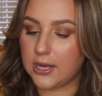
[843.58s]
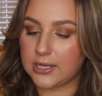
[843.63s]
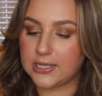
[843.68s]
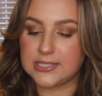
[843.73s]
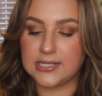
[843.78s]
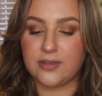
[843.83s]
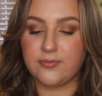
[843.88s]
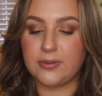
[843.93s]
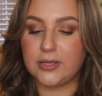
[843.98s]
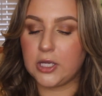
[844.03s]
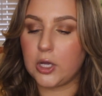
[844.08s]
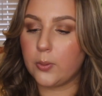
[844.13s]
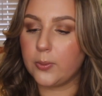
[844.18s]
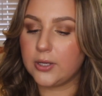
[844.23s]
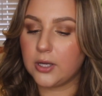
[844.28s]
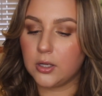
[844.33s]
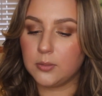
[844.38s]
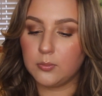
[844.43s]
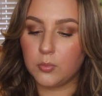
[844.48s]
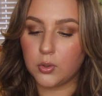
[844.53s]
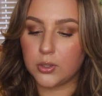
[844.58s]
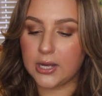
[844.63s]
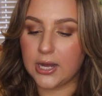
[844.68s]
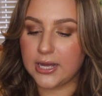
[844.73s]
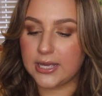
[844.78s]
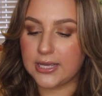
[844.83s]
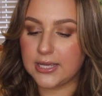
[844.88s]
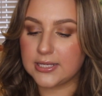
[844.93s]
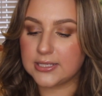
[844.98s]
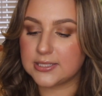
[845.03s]
because I've been going on more
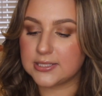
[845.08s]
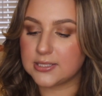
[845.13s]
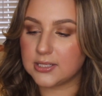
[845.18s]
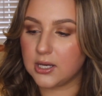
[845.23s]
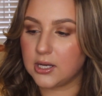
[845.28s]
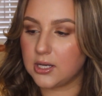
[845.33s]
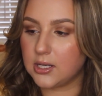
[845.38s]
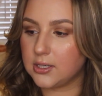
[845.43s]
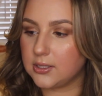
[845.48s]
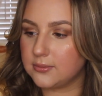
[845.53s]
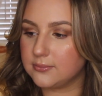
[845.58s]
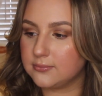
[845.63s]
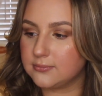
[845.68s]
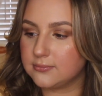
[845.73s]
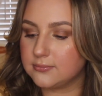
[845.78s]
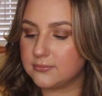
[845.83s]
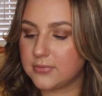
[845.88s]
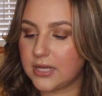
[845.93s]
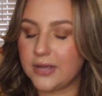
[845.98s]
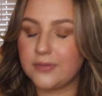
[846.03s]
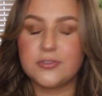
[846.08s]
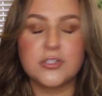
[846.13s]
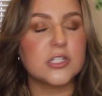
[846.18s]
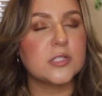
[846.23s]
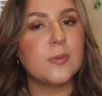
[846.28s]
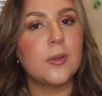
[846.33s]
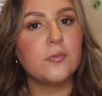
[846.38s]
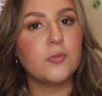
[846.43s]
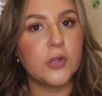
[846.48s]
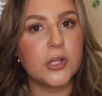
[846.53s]
hikes. I've
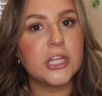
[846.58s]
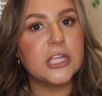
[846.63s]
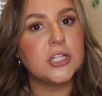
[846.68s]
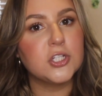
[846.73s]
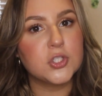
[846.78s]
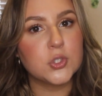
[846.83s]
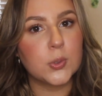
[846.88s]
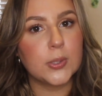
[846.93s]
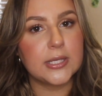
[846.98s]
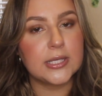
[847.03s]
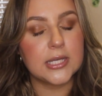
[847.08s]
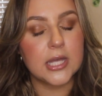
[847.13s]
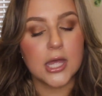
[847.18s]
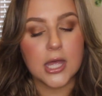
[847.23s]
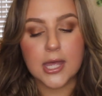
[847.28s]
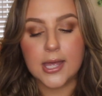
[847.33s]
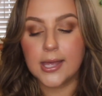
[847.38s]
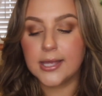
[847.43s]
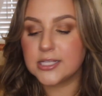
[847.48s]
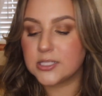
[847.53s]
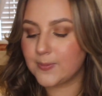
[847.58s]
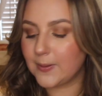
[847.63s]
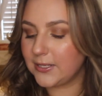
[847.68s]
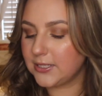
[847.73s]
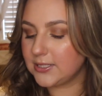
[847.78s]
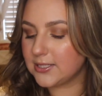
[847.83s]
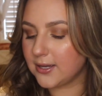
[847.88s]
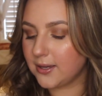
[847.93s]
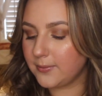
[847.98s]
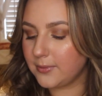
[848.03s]
just been really enjoying
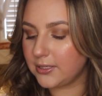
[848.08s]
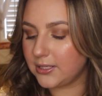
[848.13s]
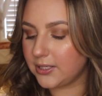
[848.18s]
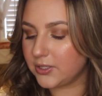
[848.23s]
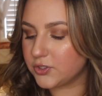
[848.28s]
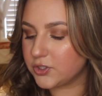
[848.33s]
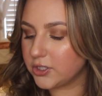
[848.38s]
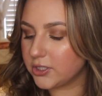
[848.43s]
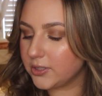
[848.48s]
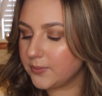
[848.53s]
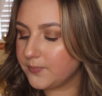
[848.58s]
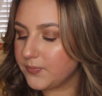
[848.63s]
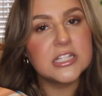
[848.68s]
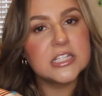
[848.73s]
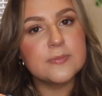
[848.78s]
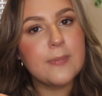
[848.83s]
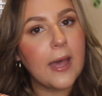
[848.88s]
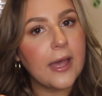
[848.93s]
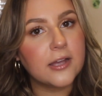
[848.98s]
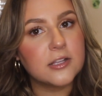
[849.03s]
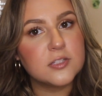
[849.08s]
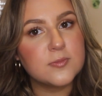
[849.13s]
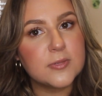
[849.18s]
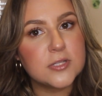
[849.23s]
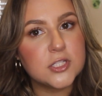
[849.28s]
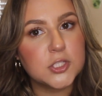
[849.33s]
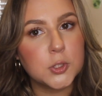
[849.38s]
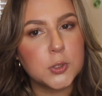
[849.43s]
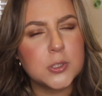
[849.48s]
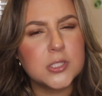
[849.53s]
spending time in nature. This bag has
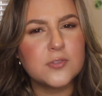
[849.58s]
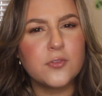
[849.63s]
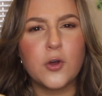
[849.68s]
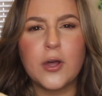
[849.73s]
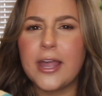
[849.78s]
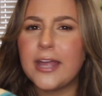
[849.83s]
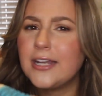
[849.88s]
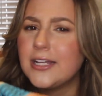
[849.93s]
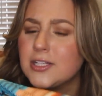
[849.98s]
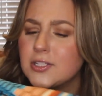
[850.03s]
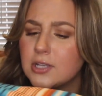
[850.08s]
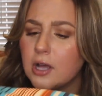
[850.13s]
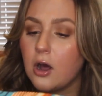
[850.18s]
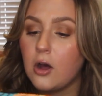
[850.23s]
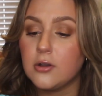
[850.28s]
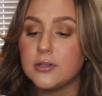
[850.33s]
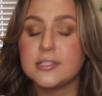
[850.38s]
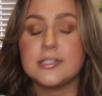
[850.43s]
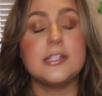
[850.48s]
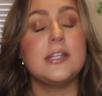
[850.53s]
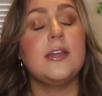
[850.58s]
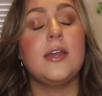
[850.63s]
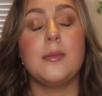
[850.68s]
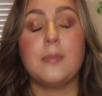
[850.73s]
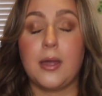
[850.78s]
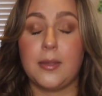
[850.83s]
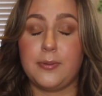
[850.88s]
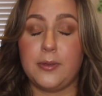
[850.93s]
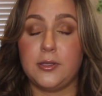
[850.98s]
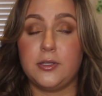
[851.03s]
been so useful, and it's honestly, in
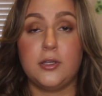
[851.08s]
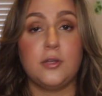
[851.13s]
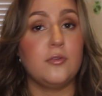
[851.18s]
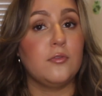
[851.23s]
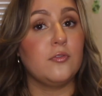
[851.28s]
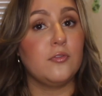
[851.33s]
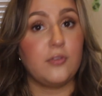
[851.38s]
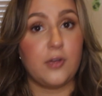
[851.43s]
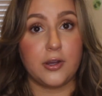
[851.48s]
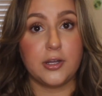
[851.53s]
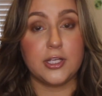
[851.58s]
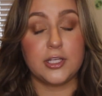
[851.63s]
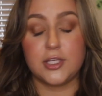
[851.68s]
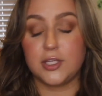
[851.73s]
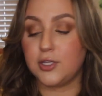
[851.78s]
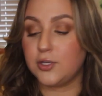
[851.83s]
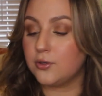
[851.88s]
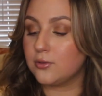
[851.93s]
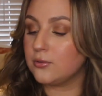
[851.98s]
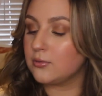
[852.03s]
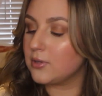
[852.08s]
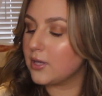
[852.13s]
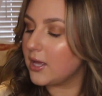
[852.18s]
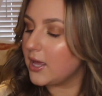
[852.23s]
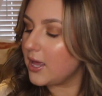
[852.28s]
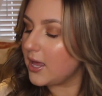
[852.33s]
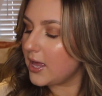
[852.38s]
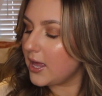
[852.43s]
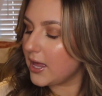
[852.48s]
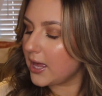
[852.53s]
my opinion, very cute.
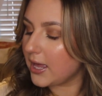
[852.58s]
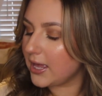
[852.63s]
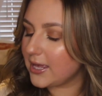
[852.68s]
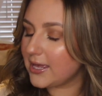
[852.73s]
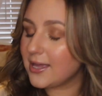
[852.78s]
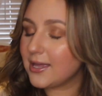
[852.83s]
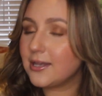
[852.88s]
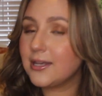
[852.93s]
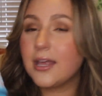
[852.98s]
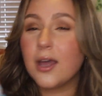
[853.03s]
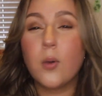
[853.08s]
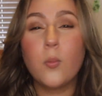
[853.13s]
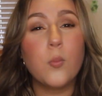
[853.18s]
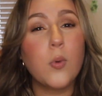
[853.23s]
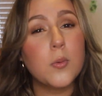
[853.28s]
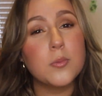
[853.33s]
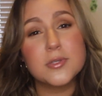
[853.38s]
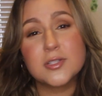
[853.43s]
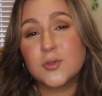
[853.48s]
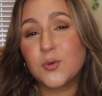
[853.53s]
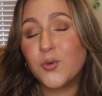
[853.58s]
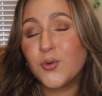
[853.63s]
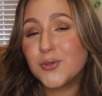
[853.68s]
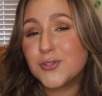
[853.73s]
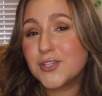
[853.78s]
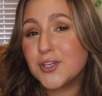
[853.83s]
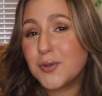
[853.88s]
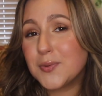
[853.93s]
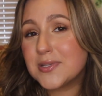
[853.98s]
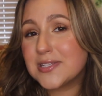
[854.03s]
And what was cool
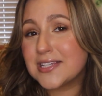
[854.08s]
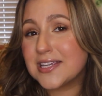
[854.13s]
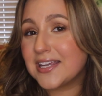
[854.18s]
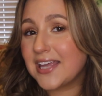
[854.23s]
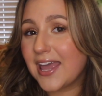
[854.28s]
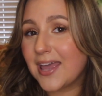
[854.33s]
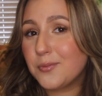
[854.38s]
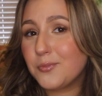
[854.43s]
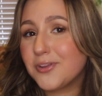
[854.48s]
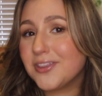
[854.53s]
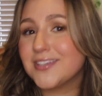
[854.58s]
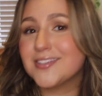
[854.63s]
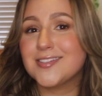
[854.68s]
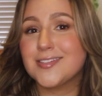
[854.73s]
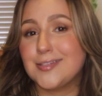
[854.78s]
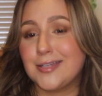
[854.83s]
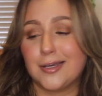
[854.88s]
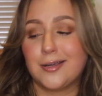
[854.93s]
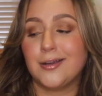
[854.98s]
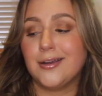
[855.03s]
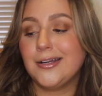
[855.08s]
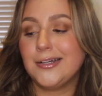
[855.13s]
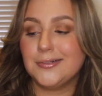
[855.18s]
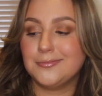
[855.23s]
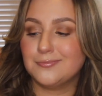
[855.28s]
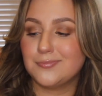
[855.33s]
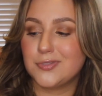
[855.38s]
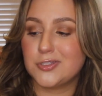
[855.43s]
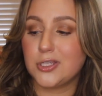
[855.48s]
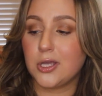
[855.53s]
too is it came with a sticker.
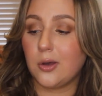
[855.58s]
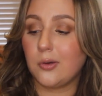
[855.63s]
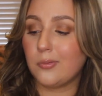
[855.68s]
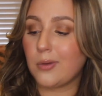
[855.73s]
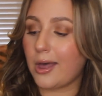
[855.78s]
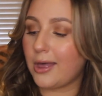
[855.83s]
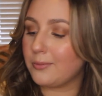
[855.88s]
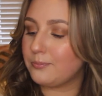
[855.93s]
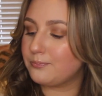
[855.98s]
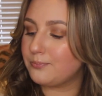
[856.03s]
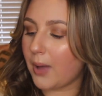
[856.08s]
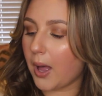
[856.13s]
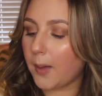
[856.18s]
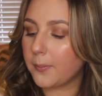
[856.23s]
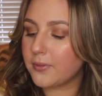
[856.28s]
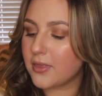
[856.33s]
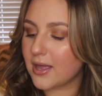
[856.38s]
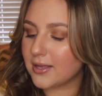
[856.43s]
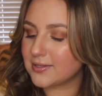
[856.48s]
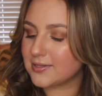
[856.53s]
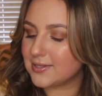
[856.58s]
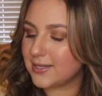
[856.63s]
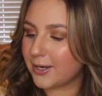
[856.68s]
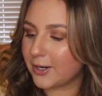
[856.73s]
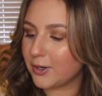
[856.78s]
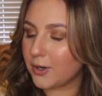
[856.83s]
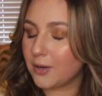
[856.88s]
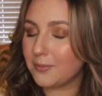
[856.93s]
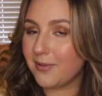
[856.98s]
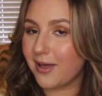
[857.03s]
So I popped that
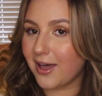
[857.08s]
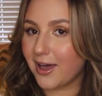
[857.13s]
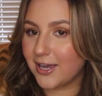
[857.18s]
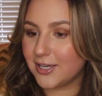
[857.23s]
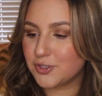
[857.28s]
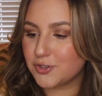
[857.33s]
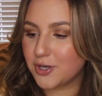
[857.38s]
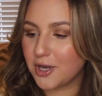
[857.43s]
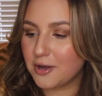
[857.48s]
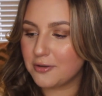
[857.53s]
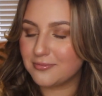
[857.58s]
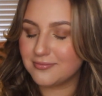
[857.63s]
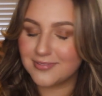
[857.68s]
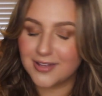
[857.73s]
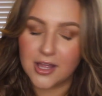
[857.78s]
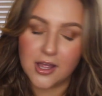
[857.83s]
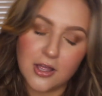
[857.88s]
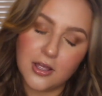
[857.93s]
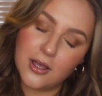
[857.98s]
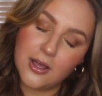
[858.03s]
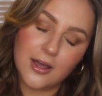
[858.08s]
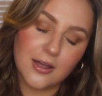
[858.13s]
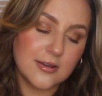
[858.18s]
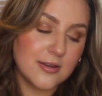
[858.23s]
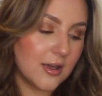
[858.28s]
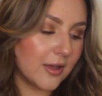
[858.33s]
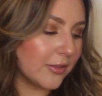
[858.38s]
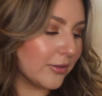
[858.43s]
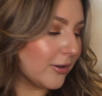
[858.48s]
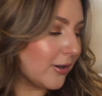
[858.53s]
sticker on my Hydro.
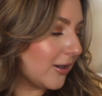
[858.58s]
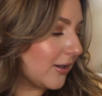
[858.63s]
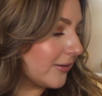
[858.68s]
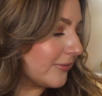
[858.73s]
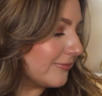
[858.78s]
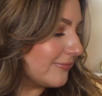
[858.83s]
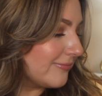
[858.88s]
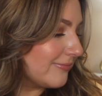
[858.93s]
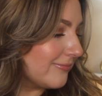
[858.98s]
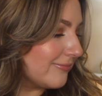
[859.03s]
Another